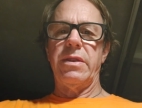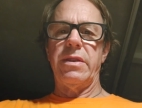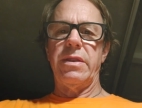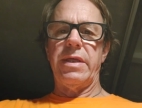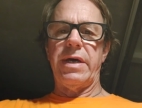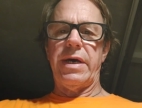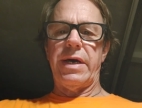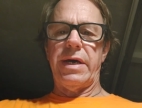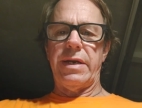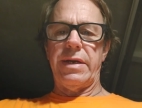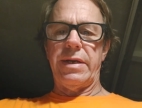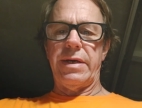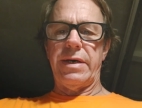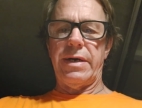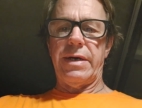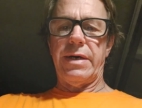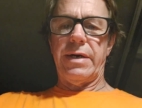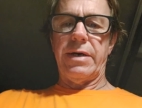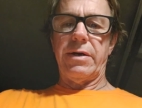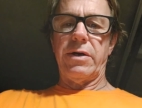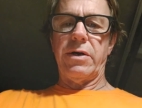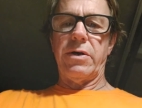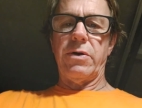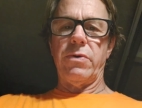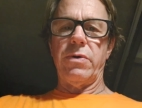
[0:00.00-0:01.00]
that
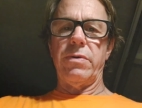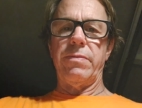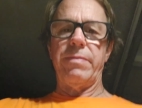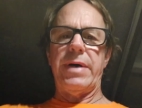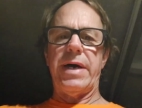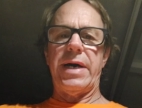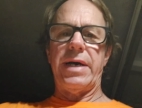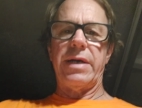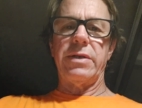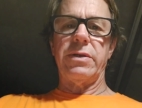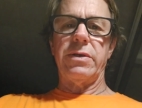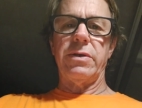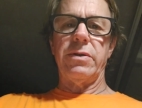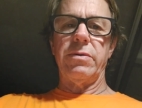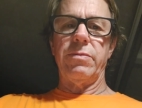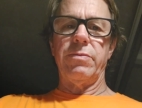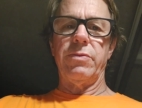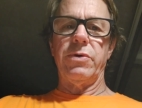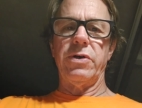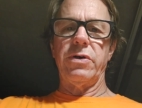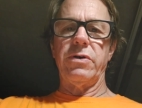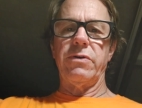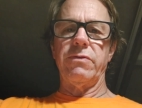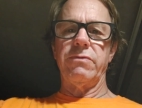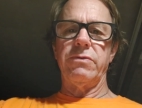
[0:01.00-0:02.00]
uh, going back to the
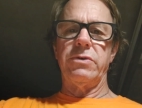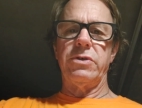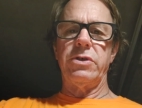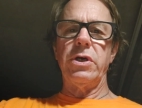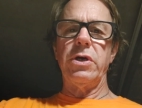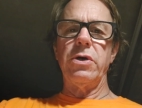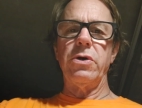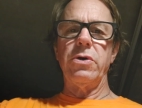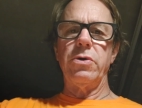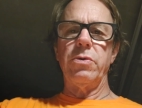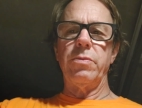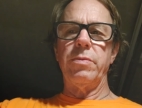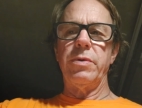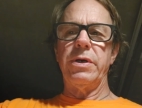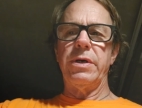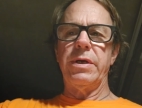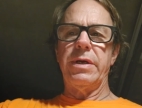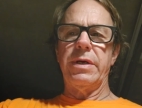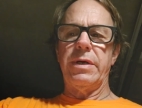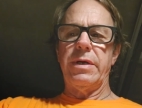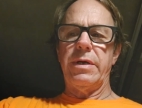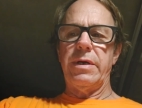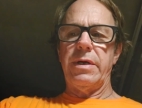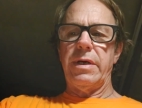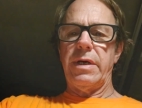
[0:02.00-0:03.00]
book of Job,
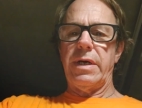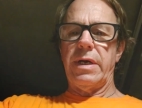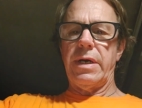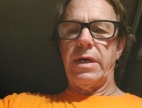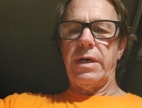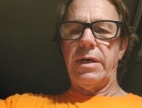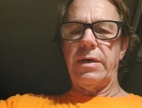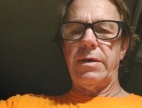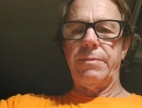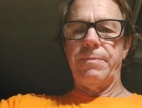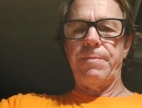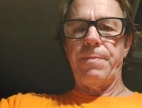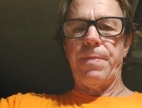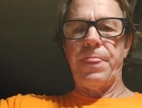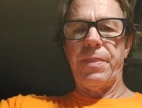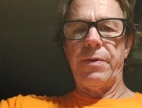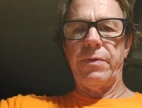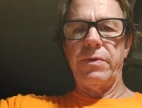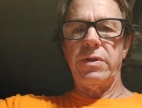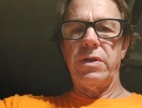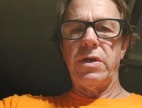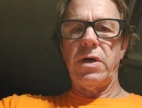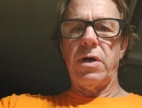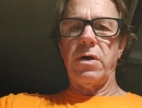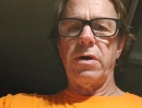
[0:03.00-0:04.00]
um,
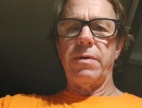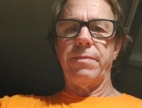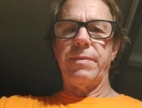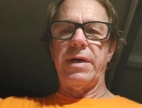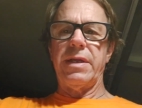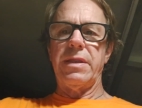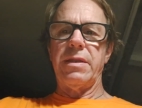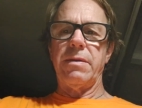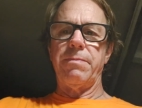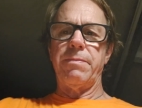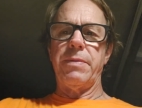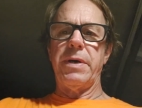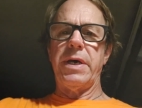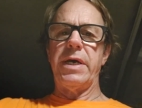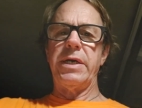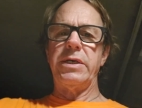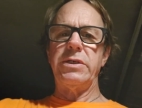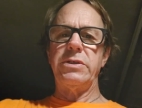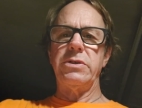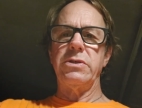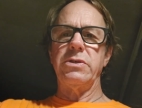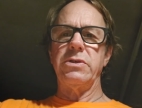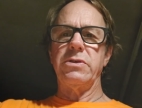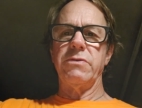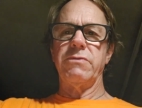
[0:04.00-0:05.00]
we talk about the
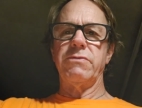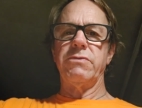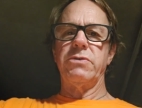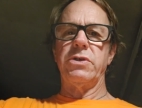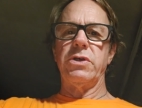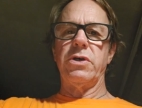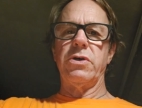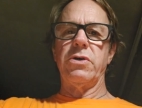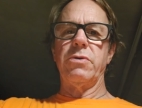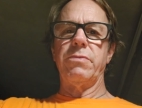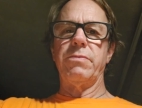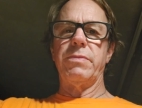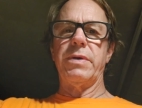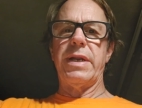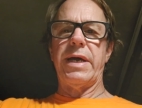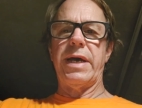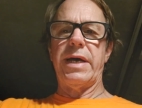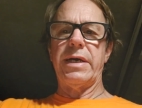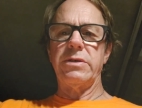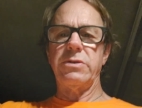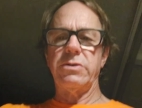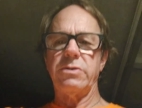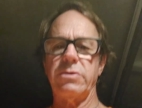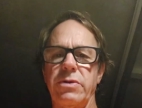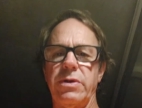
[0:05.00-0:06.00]
patience of Job, but
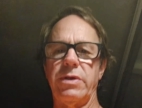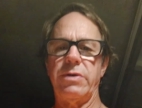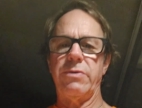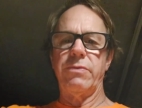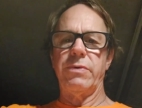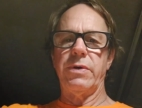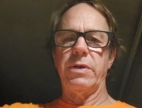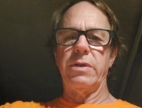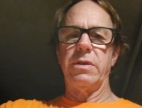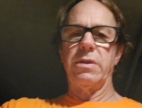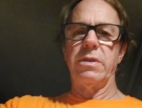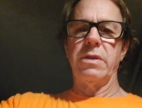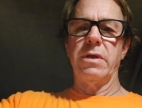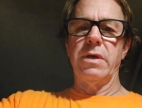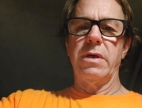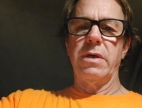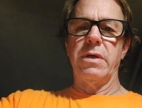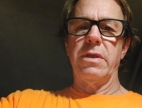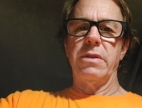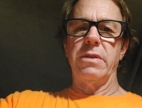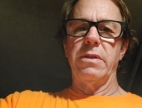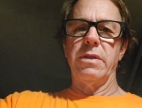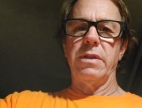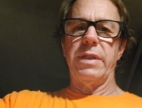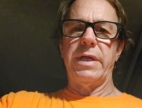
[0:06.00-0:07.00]
actually what
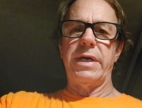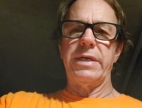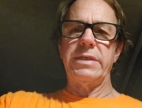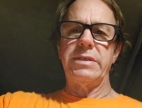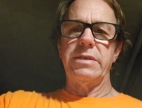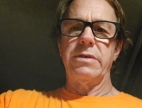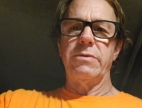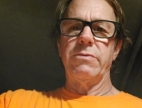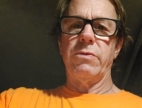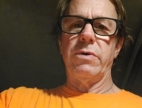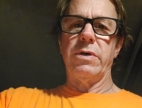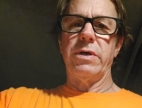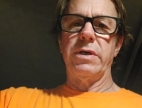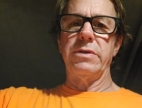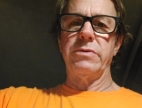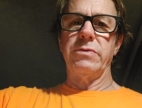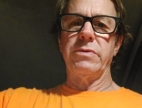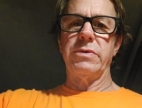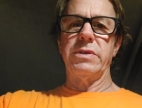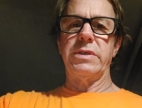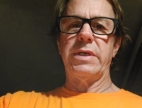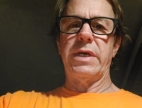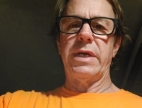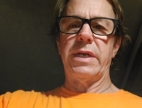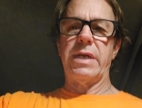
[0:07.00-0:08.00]
the lesson was
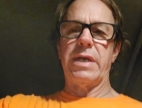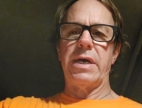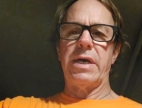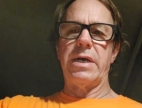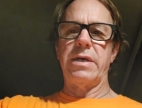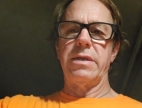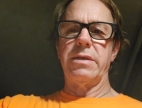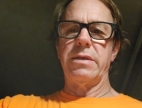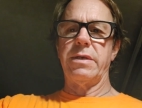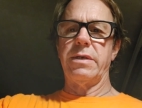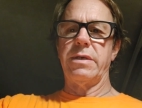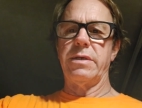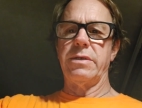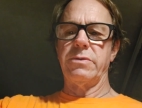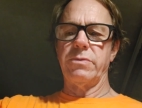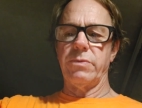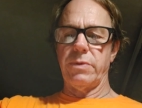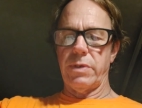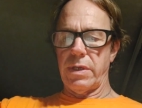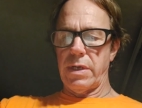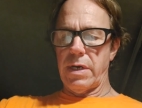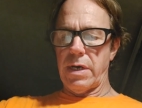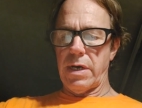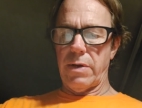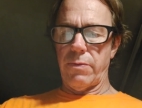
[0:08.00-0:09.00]
was that God does
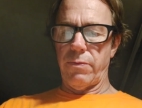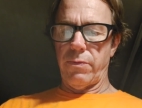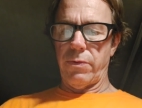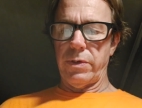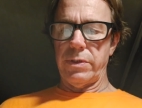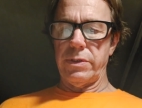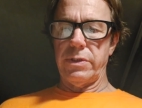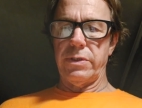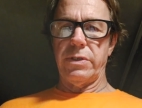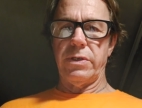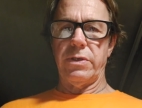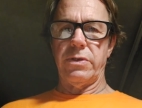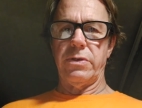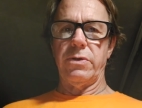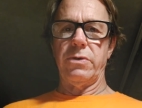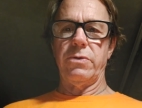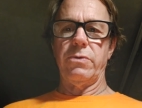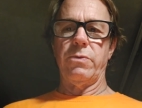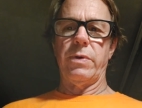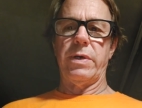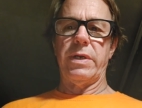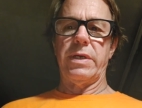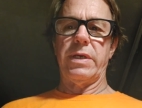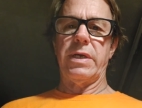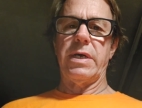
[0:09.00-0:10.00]
what God wants to do
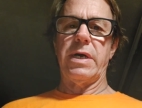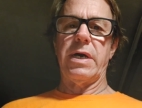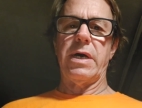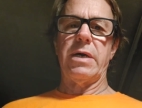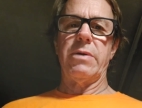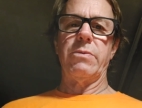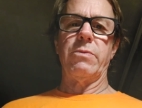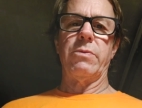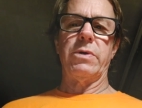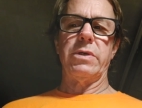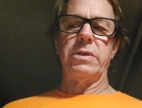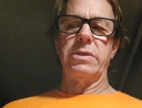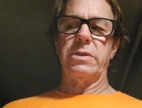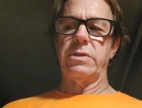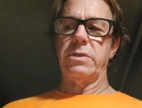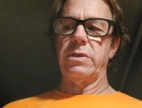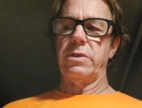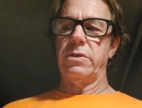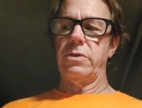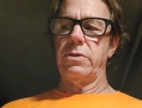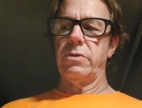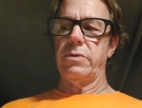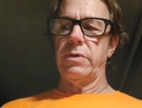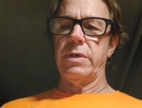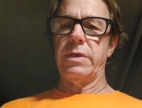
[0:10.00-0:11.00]
when God wants to
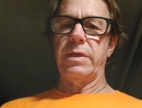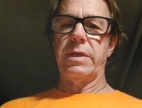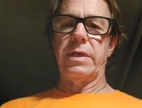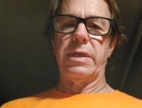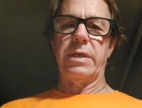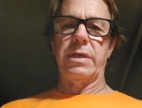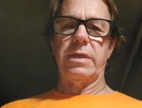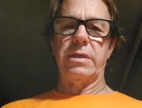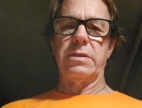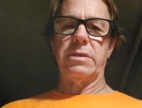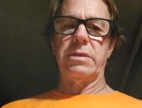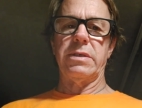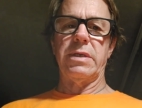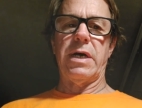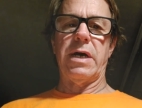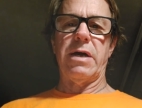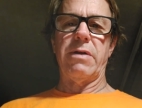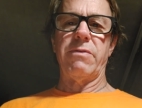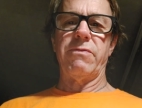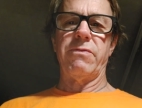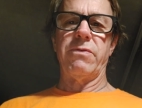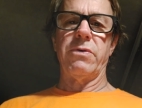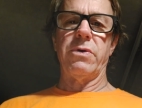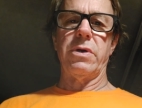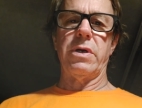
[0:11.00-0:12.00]
do it, and it's
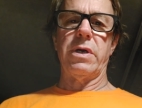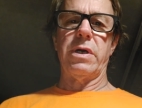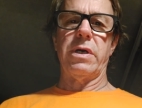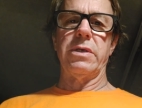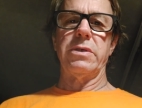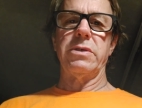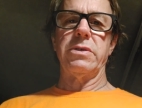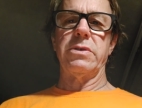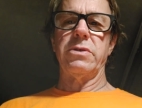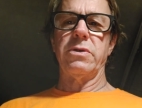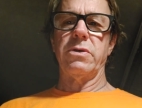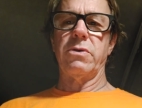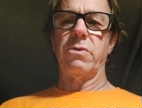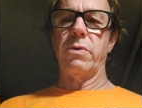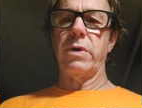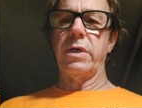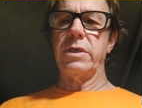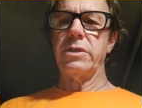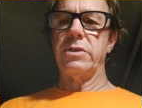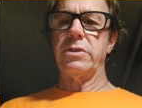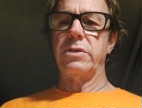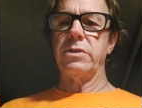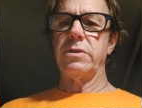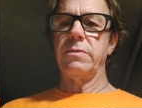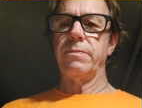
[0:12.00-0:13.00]
not for us to
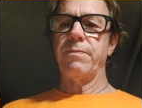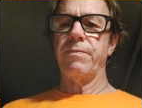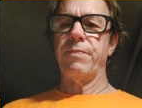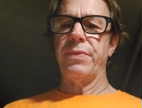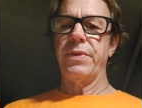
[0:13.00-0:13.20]
question.